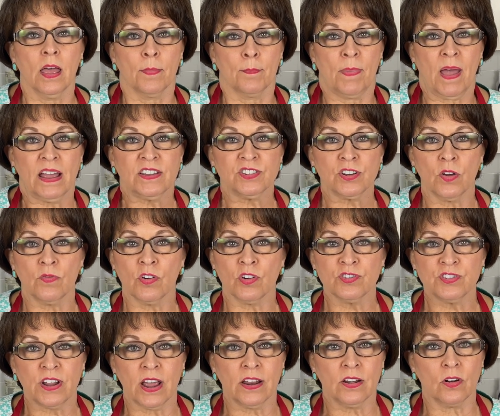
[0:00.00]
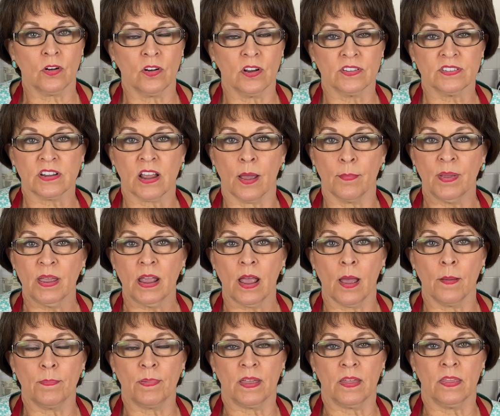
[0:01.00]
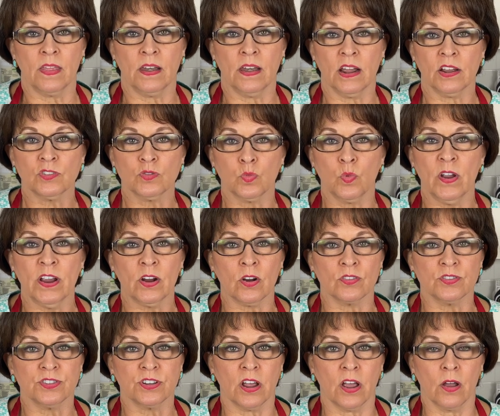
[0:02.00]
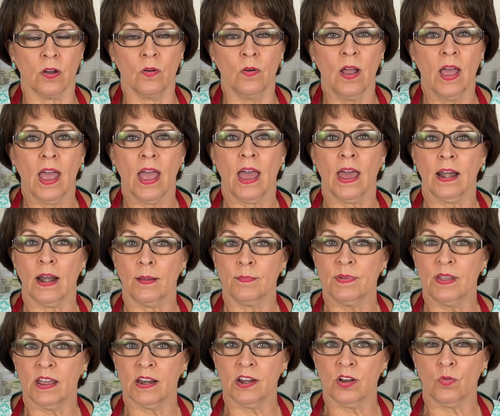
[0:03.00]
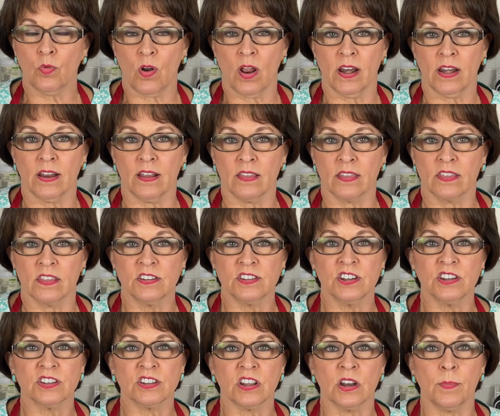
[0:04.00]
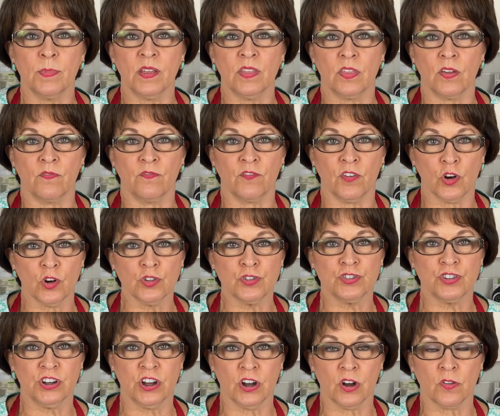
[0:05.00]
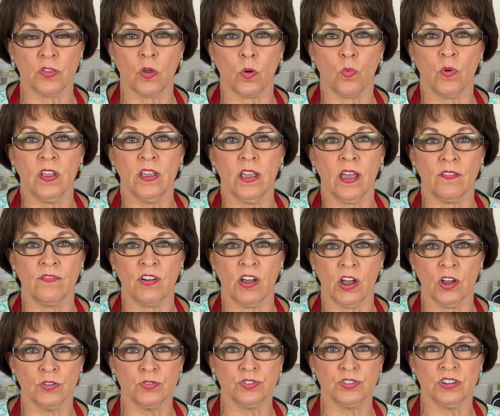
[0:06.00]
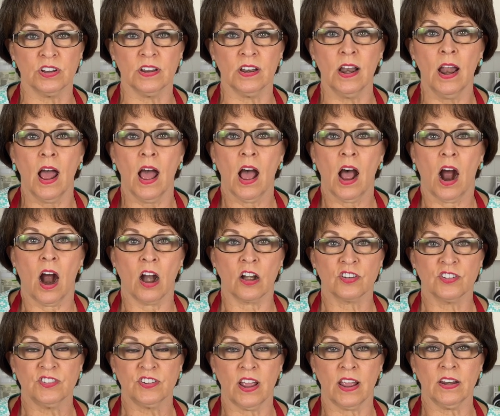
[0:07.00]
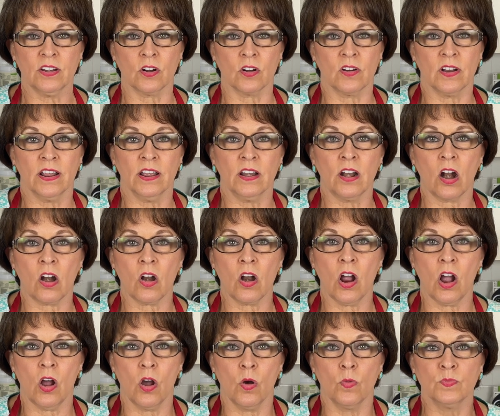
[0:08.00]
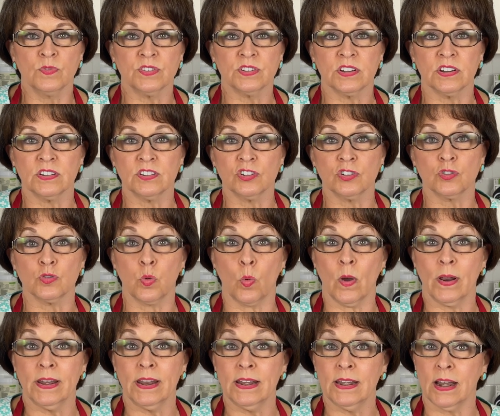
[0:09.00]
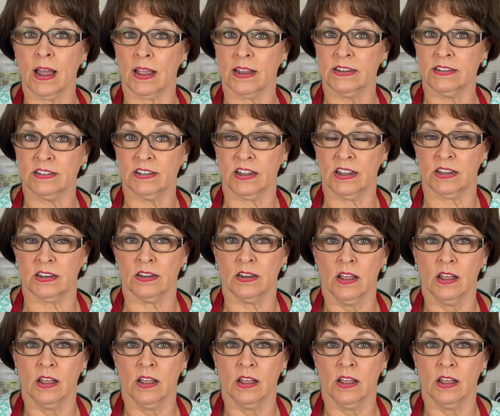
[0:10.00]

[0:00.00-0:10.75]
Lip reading: Passover Seder is coming up in the next week or so, and I'm getting ready. This is going to be the first year that we have hosted our Seder in our home since 2019.